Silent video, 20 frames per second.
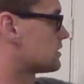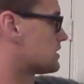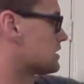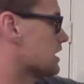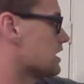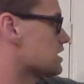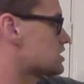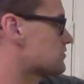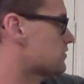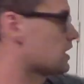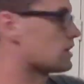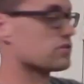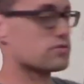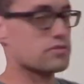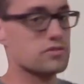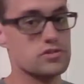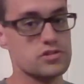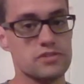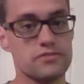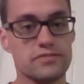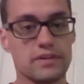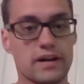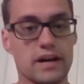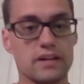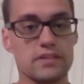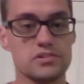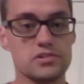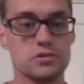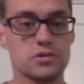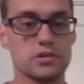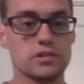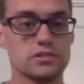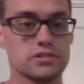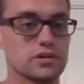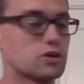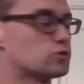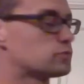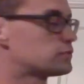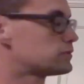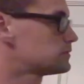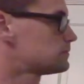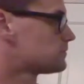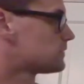h-file or the g-file is going to open.